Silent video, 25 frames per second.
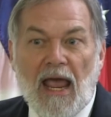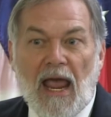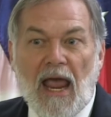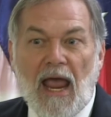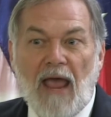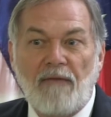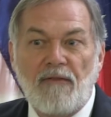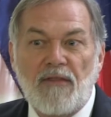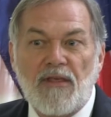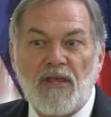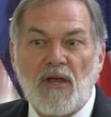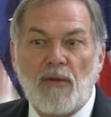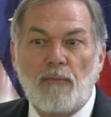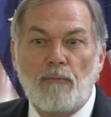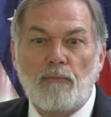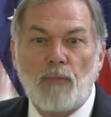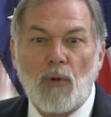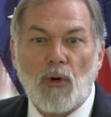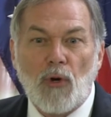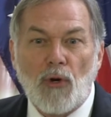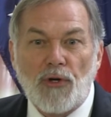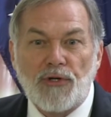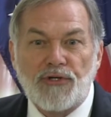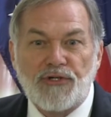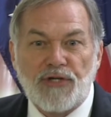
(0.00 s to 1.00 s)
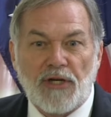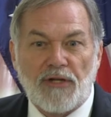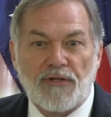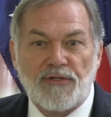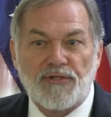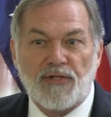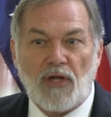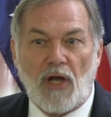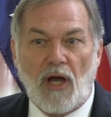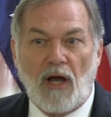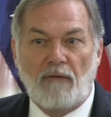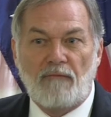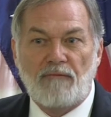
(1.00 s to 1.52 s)
and the
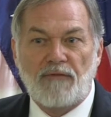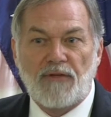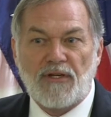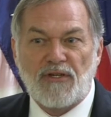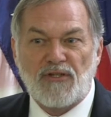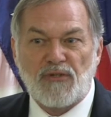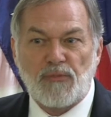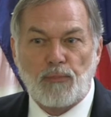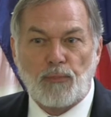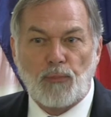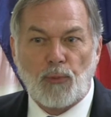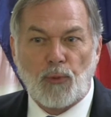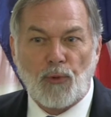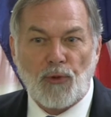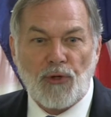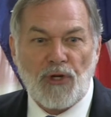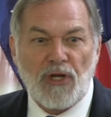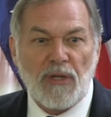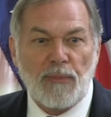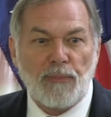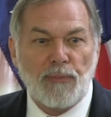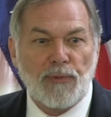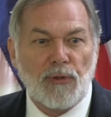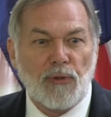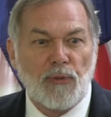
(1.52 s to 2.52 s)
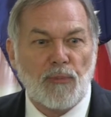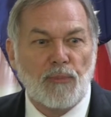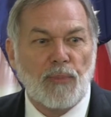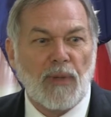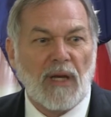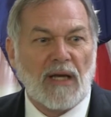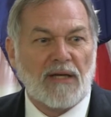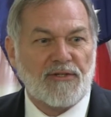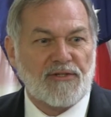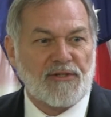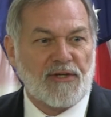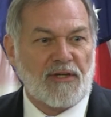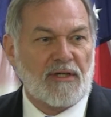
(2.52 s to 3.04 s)
emergence of these
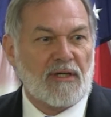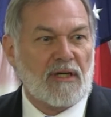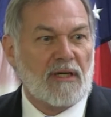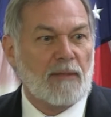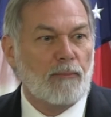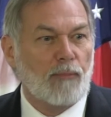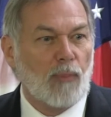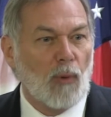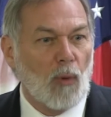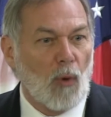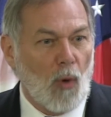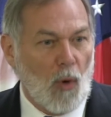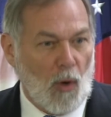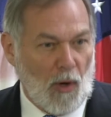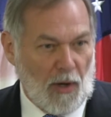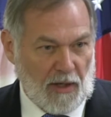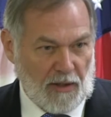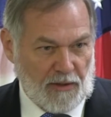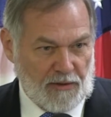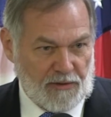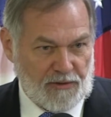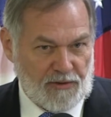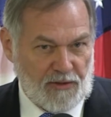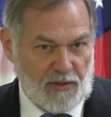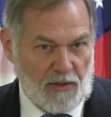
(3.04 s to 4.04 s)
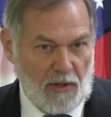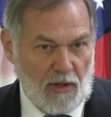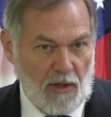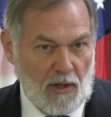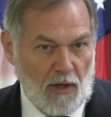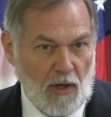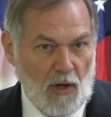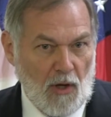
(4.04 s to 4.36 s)
prepubescent boys